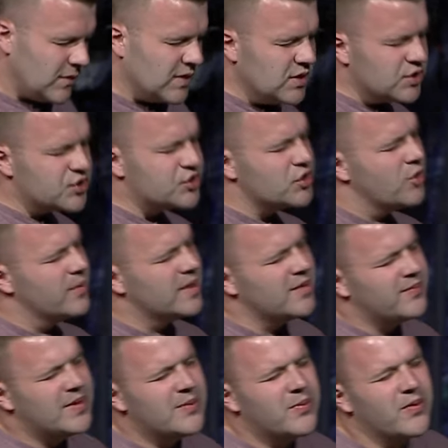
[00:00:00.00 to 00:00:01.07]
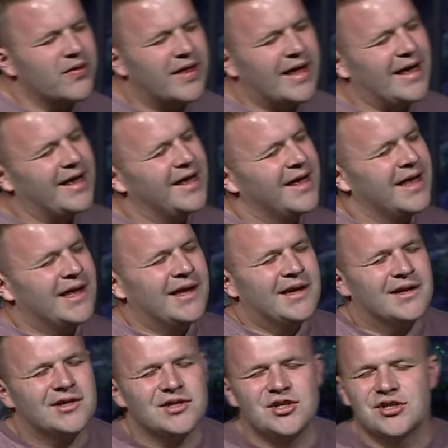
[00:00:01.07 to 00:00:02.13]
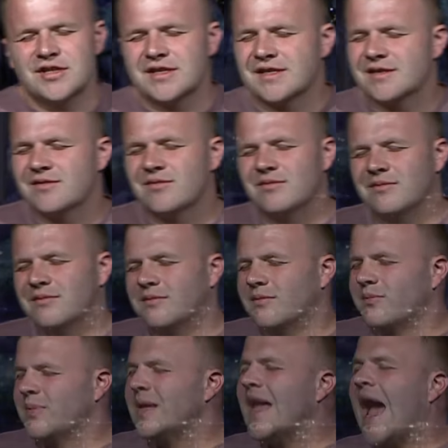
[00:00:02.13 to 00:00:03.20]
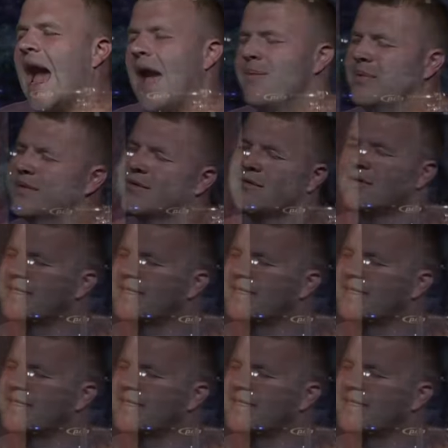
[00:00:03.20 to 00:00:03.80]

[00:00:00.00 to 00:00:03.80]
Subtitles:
There's so many people that could just be happy